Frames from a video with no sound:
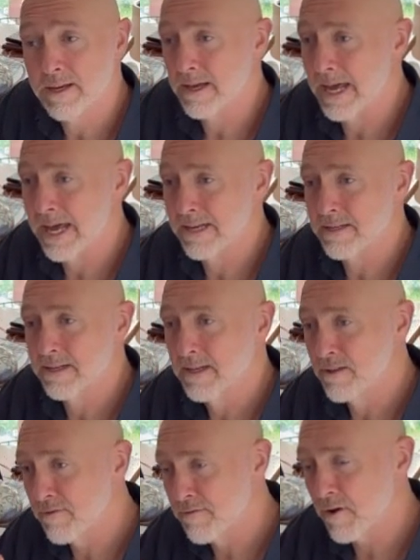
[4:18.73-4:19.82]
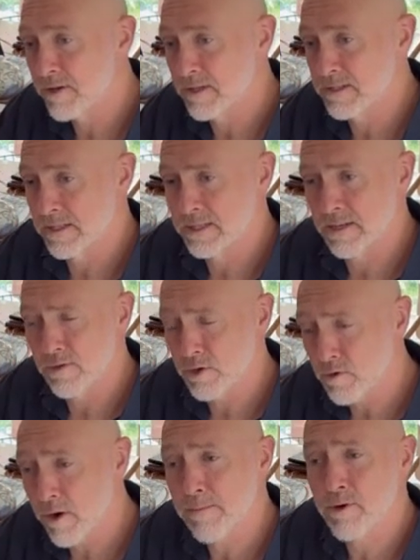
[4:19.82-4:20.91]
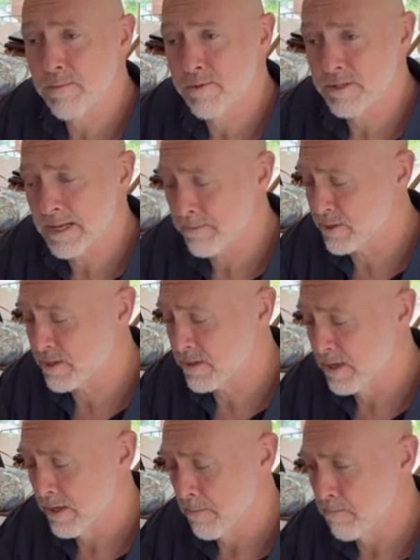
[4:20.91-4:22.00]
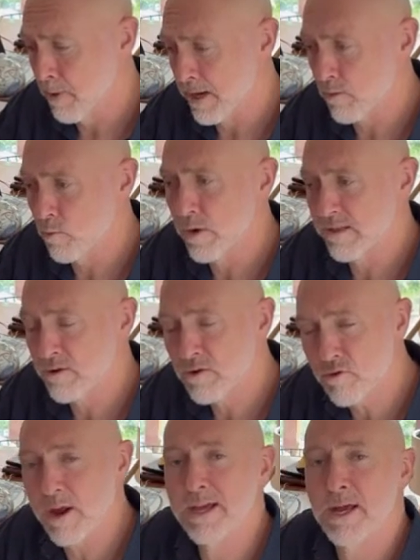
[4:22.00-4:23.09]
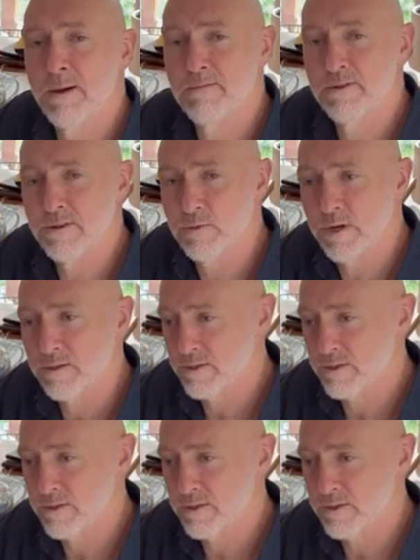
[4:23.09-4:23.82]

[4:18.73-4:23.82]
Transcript: and the focus is giving you great proprioception, but with great comfort as well.